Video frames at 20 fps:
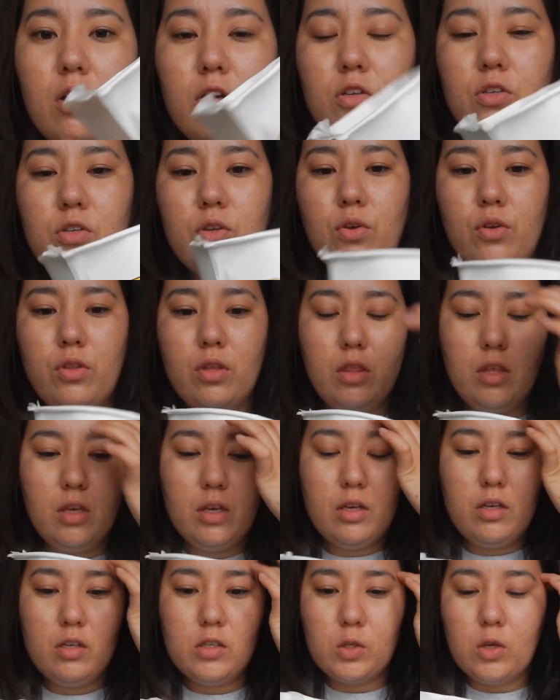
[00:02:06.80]
So the
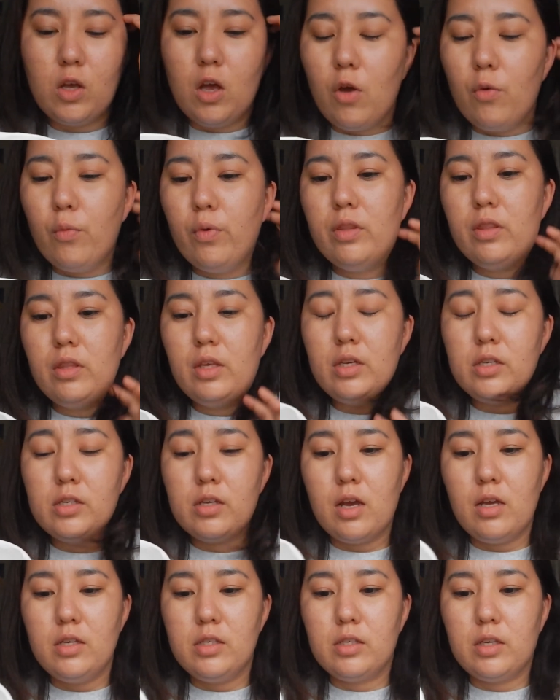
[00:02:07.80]
thing is, when these
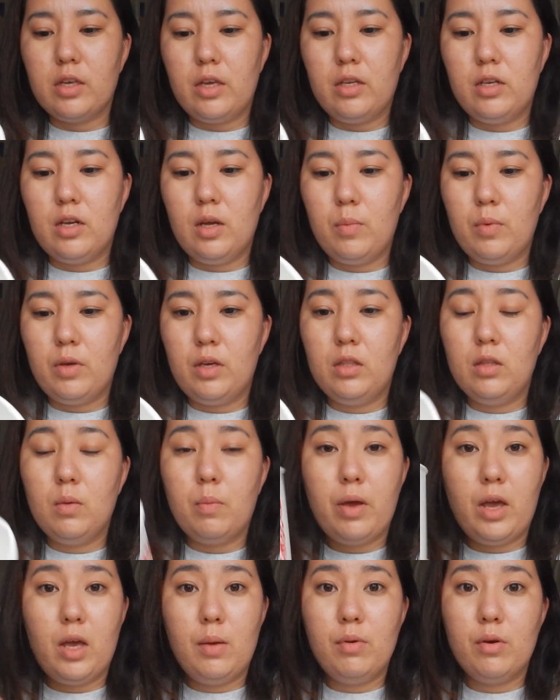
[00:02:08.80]
guys end up in the
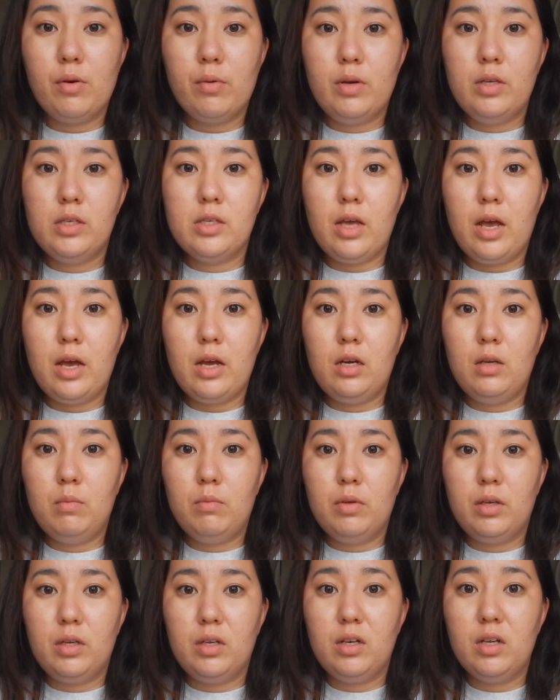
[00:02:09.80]
paper
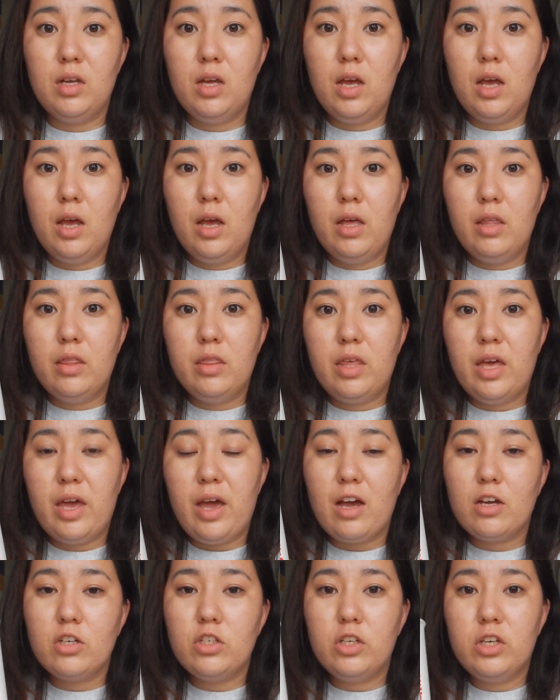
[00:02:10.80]
recycling bin, they
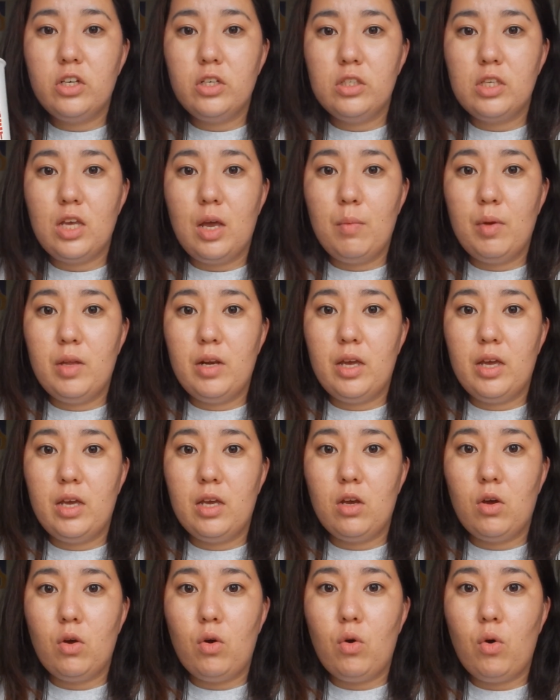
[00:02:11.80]
actually
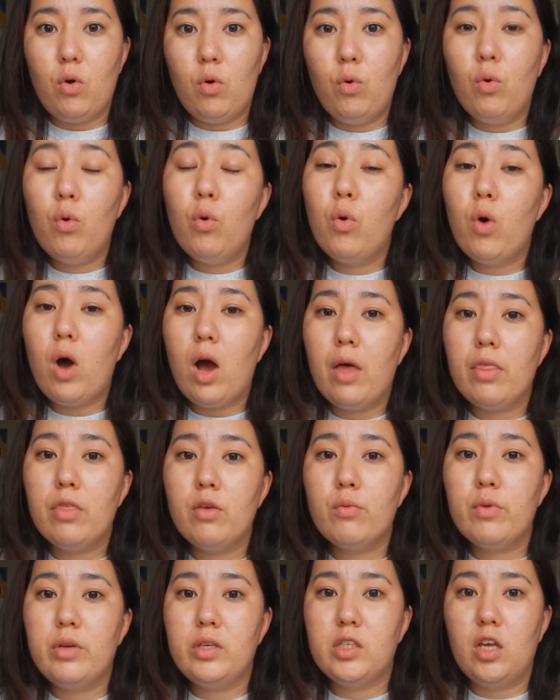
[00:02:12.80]
contaminate all
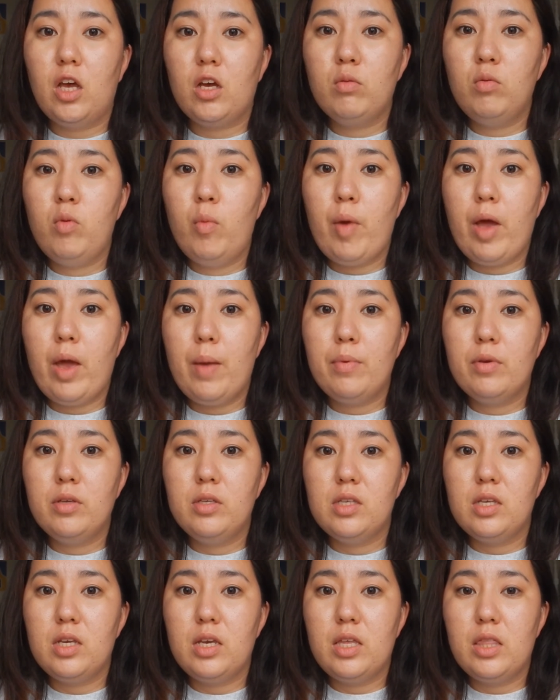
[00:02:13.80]
other recyclable
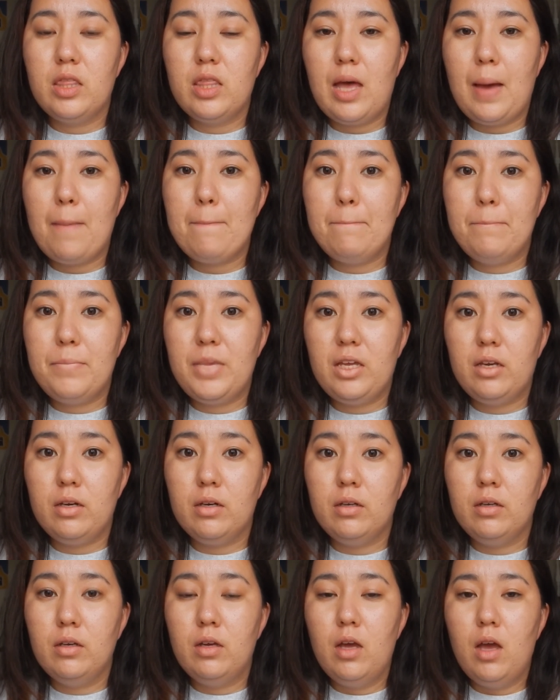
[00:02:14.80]
papers in that
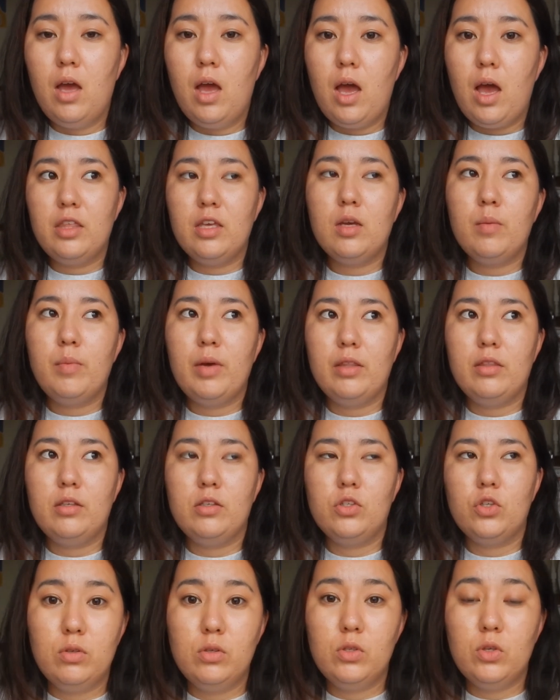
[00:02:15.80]
bin. Think about
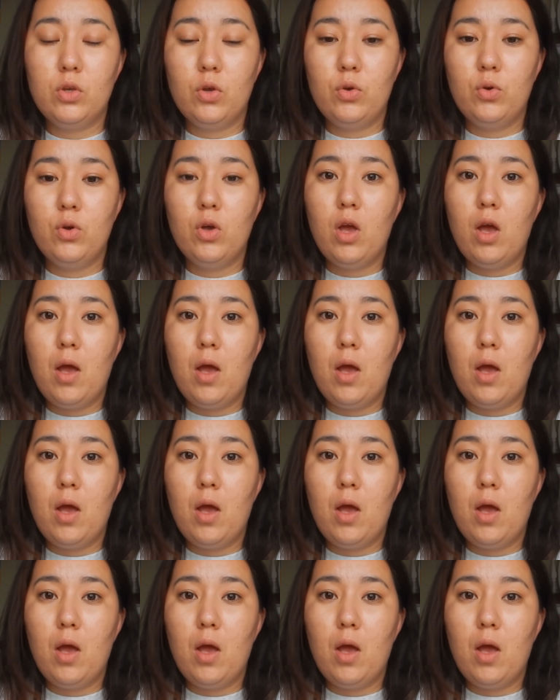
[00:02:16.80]
this. So